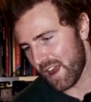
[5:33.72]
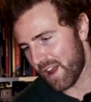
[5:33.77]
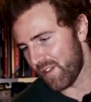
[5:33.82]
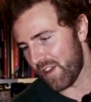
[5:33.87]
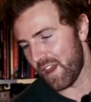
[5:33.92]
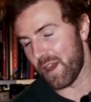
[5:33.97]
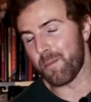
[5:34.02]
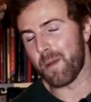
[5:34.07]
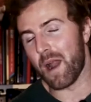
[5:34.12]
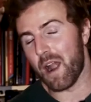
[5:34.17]

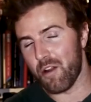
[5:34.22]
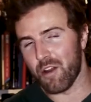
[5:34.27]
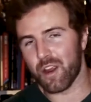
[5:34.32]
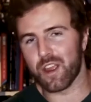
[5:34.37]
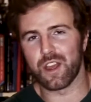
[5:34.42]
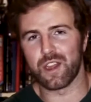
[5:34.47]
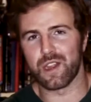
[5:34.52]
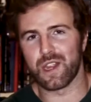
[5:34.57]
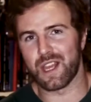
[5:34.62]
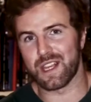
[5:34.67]
the
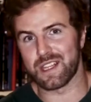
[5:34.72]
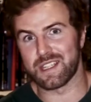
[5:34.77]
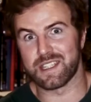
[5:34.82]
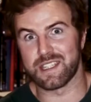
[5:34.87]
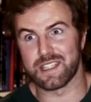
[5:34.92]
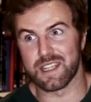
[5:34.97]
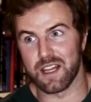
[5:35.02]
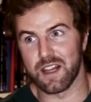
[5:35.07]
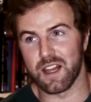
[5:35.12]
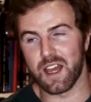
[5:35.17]
American
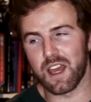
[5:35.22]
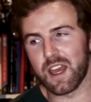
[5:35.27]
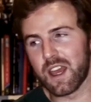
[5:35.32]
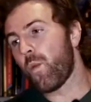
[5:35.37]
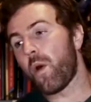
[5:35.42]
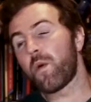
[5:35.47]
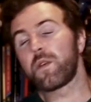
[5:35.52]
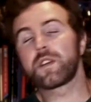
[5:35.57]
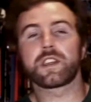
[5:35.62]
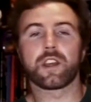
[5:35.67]
Zilla.
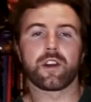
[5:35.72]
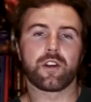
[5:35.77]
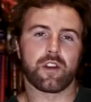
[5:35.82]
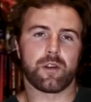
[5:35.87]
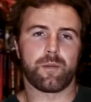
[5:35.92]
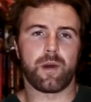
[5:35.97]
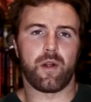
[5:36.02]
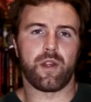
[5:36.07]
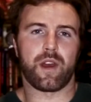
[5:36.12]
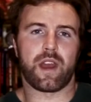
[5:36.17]
What was so
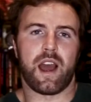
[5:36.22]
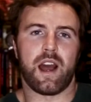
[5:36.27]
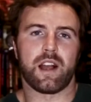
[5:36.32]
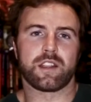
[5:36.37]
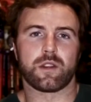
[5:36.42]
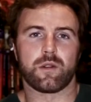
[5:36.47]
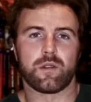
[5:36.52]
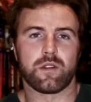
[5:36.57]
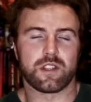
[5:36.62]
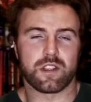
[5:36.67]
good about the
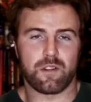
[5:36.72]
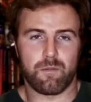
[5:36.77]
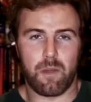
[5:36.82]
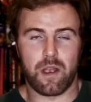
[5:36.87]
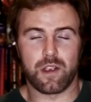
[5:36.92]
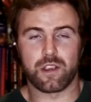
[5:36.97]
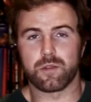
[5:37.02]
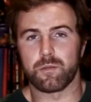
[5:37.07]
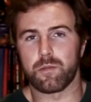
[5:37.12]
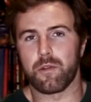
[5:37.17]
cartoon, as I've
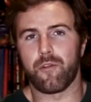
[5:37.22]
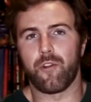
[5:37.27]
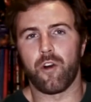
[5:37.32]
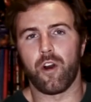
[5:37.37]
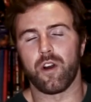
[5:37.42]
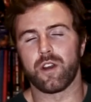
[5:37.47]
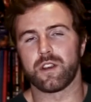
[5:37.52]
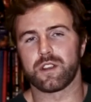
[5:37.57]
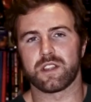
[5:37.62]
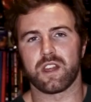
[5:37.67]
mentioned
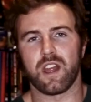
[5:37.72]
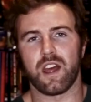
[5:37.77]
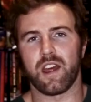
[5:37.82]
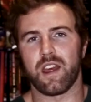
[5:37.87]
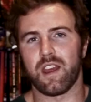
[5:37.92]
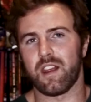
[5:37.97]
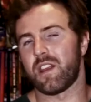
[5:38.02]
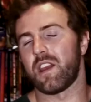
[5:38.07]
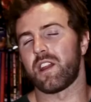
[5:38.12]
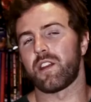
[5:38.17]
before, is
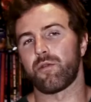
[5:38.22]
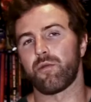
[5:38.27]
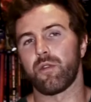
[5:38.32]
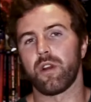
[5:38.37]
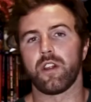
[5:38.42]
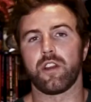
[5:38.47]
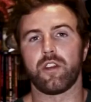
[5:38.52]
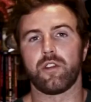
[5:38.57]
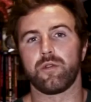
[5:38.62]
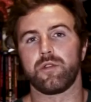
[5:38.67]
that it did a
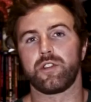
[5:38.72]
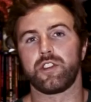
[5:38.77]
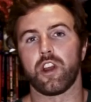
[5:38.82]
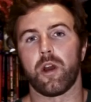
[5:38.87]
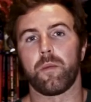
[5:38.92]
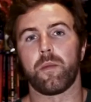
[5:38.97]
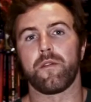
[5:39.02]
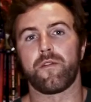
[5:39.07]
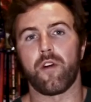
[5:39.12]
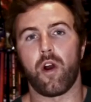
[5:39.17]
really good
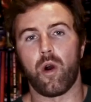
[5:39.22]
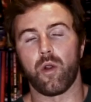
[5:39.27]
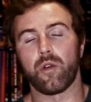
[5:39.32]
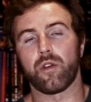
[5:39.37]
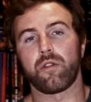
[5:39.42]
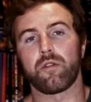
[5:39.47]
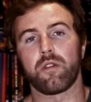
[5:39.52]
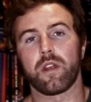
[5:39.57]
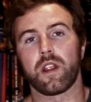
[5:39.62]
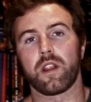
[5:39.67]
job of
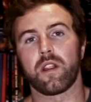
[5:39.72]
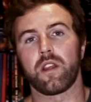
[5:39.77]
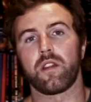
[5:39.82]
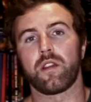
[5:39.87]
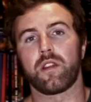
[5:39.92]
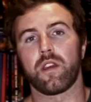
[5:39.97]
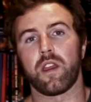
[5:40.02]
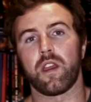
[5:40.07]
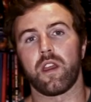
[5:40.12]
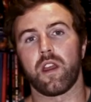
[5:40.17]

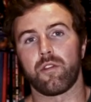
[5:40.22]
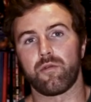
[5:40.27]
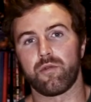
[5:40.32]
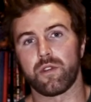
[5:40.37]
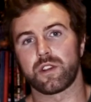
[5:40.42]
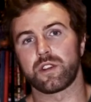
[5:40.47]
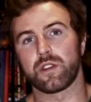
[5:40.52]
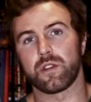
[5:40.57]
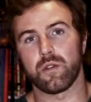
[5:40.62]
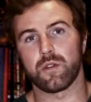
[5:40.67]
honouring the
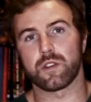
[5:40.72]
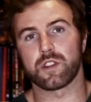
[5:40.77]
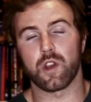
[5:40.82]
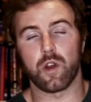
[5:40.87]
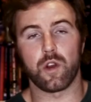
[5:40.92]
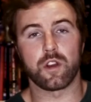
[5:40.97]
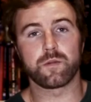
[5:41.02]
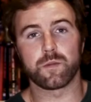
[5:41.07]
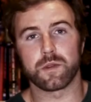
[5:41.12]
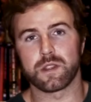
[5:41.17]
original source